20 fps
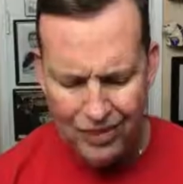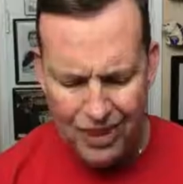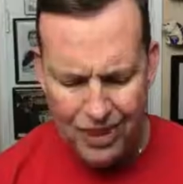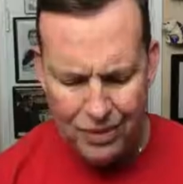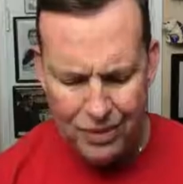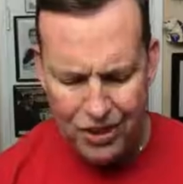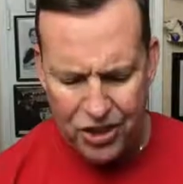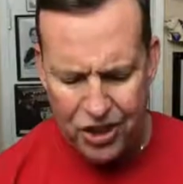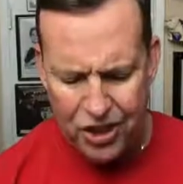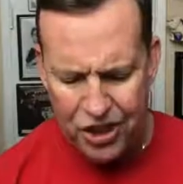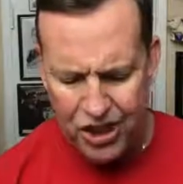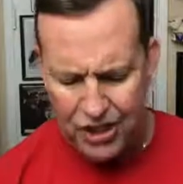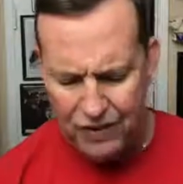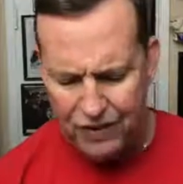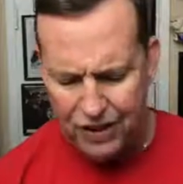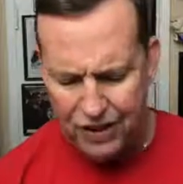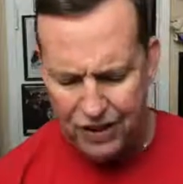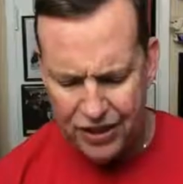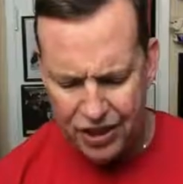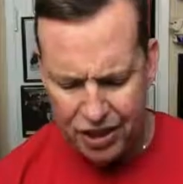I've been
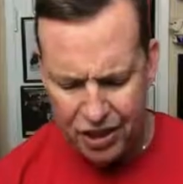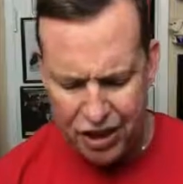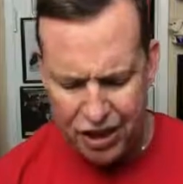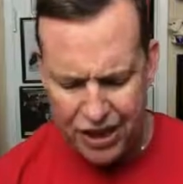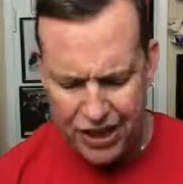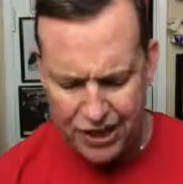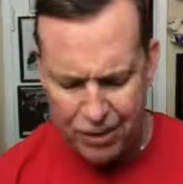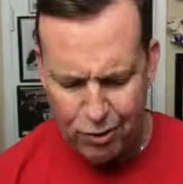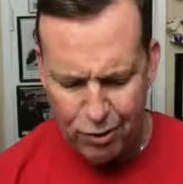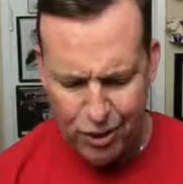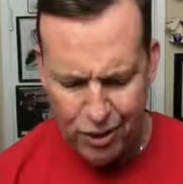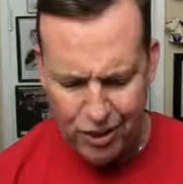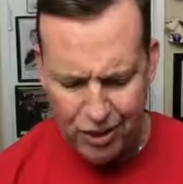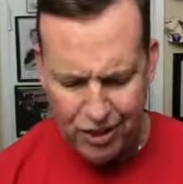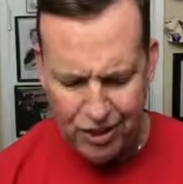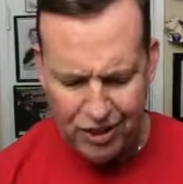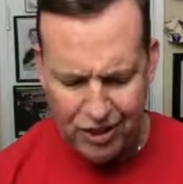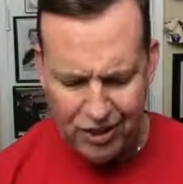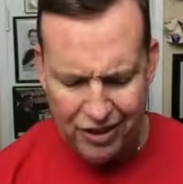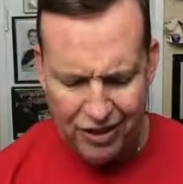shaving in the shower,
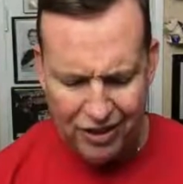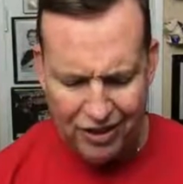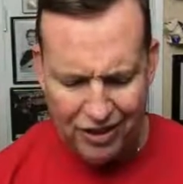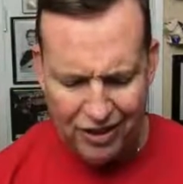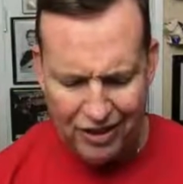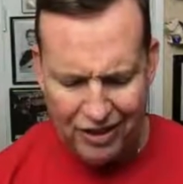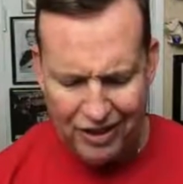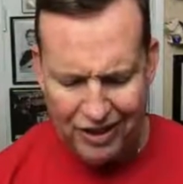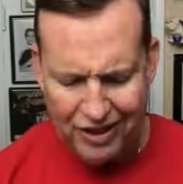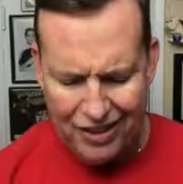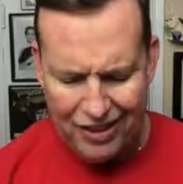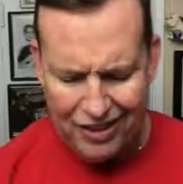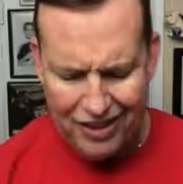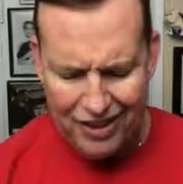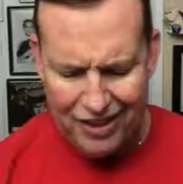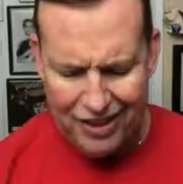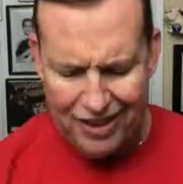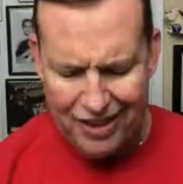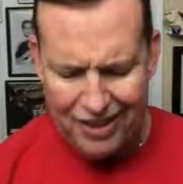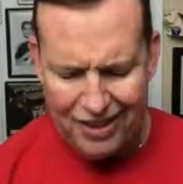and
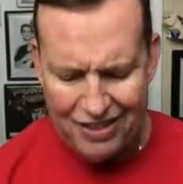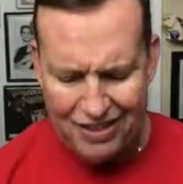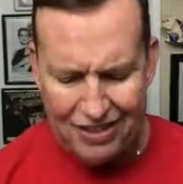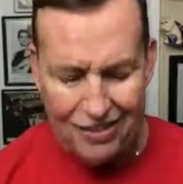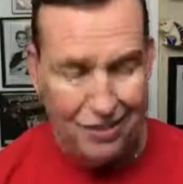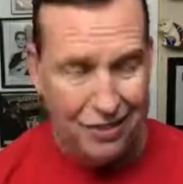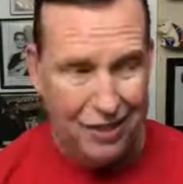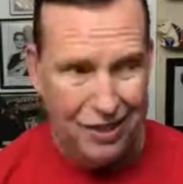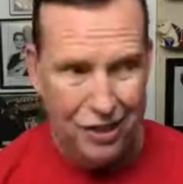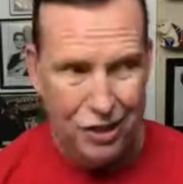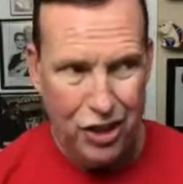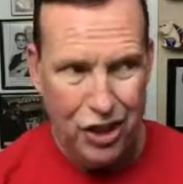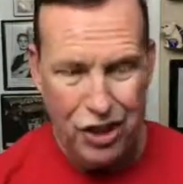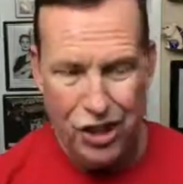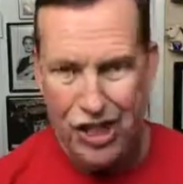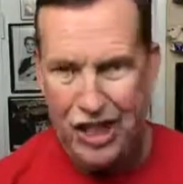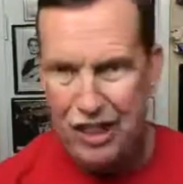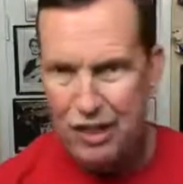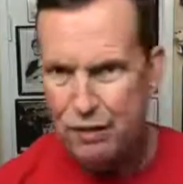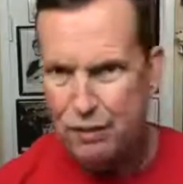a little
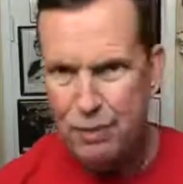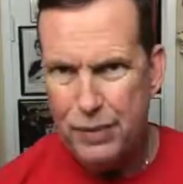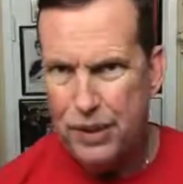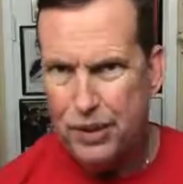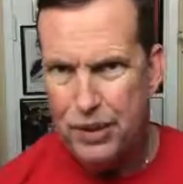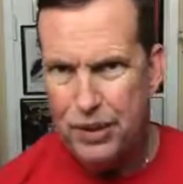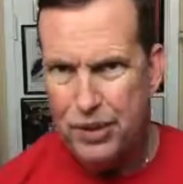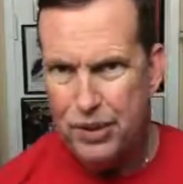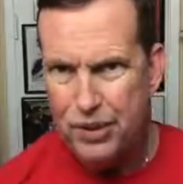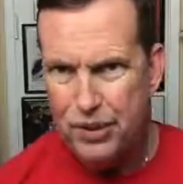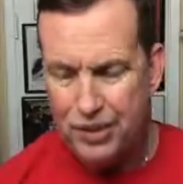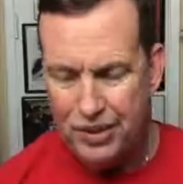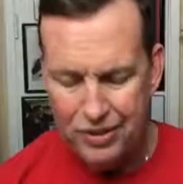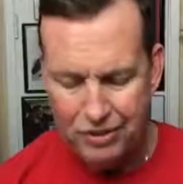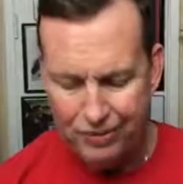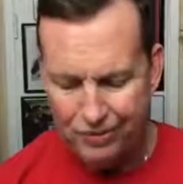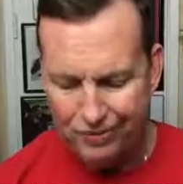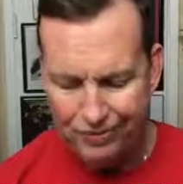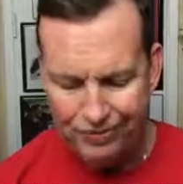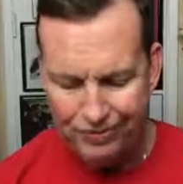shave mirror
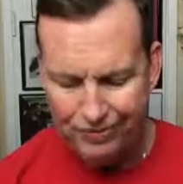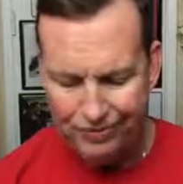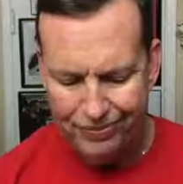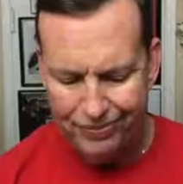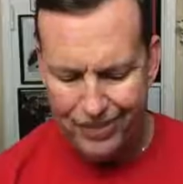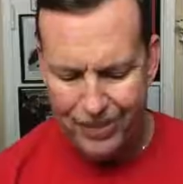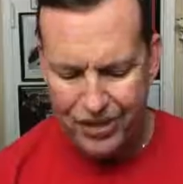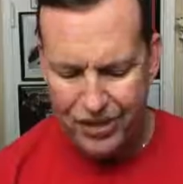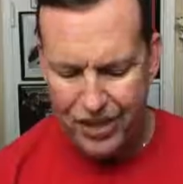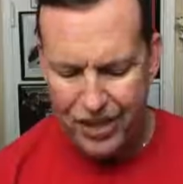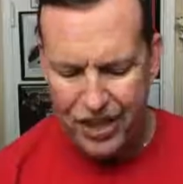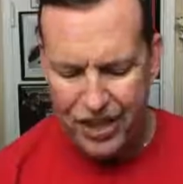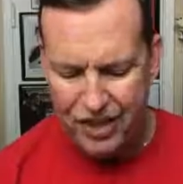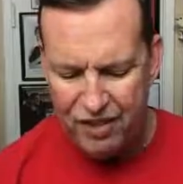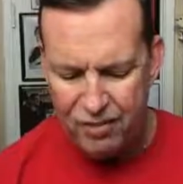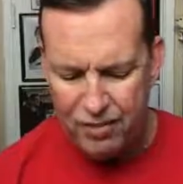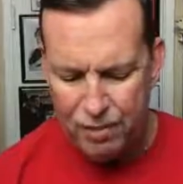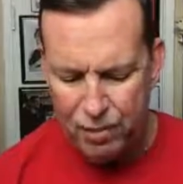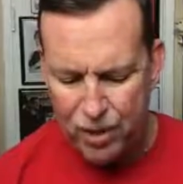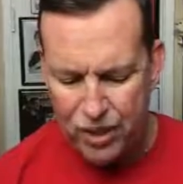and a
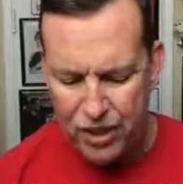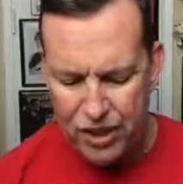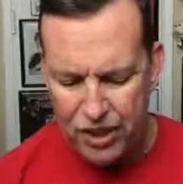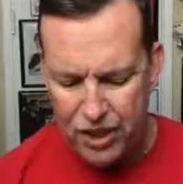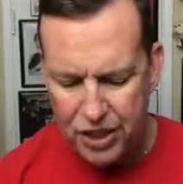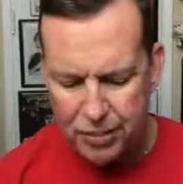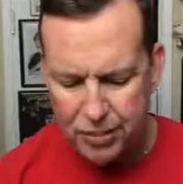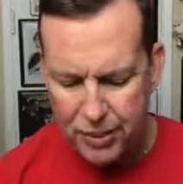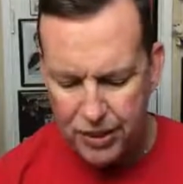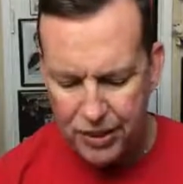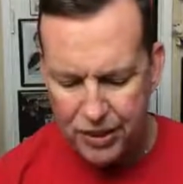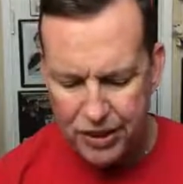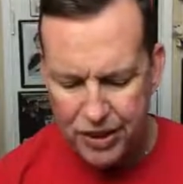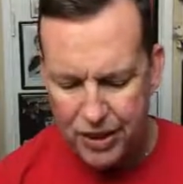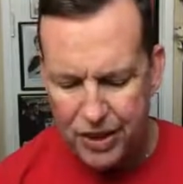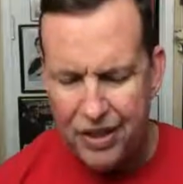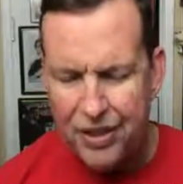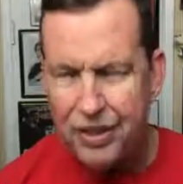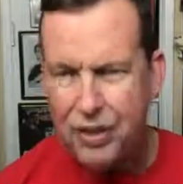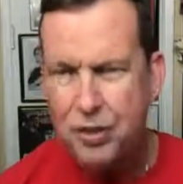shave brush, but
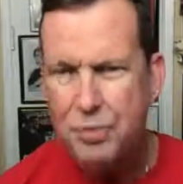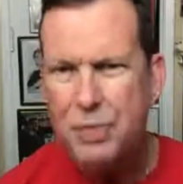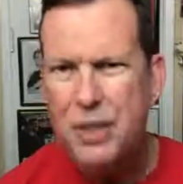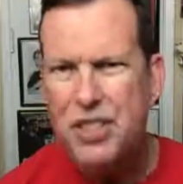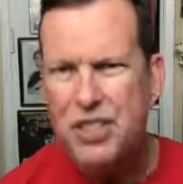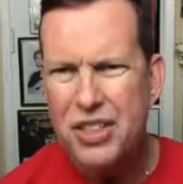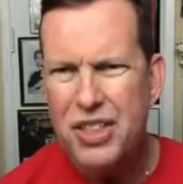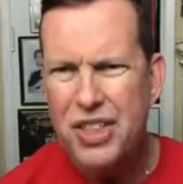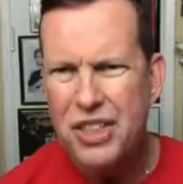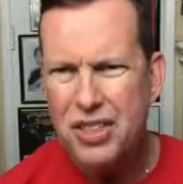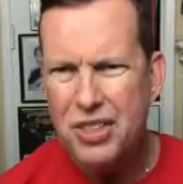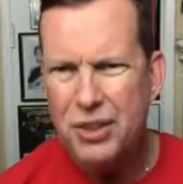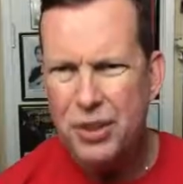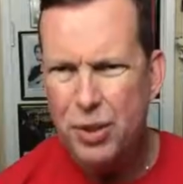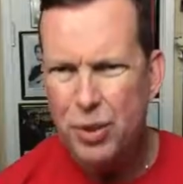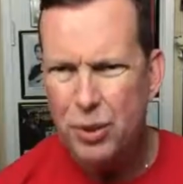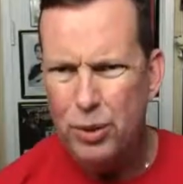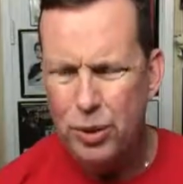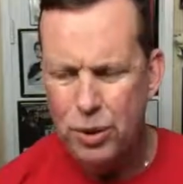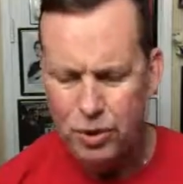it's much nicer
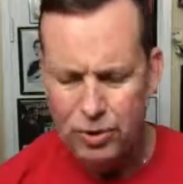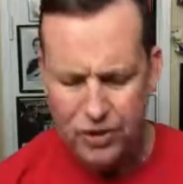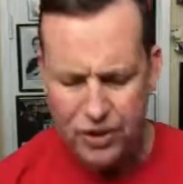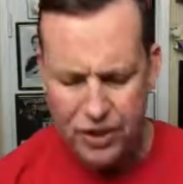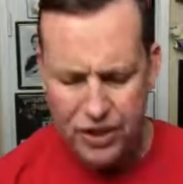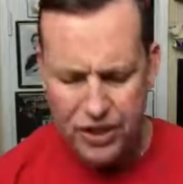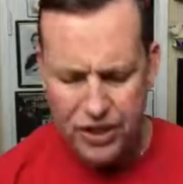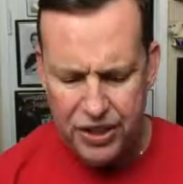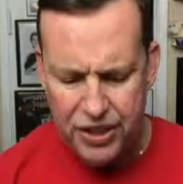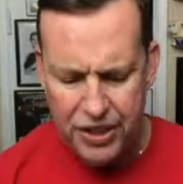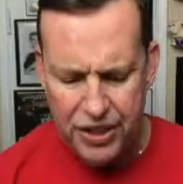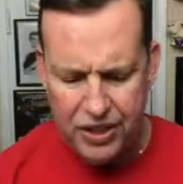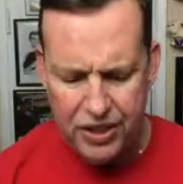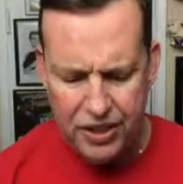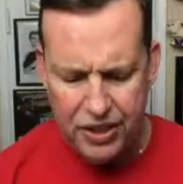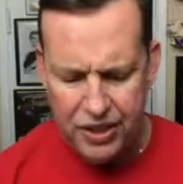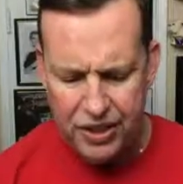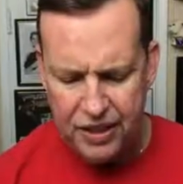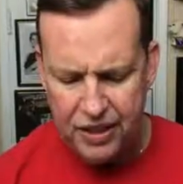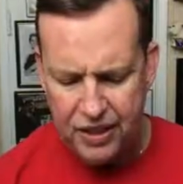to do it over a sink
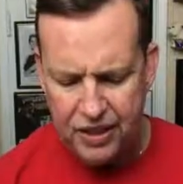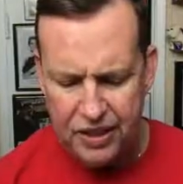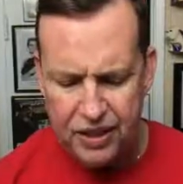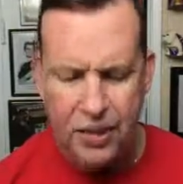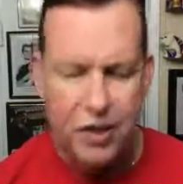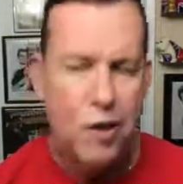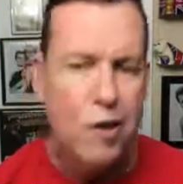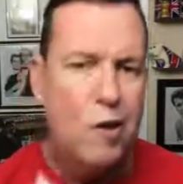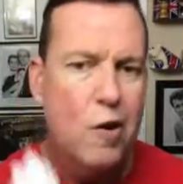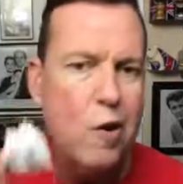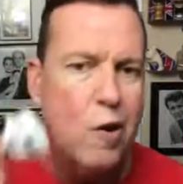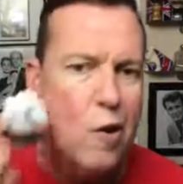like this.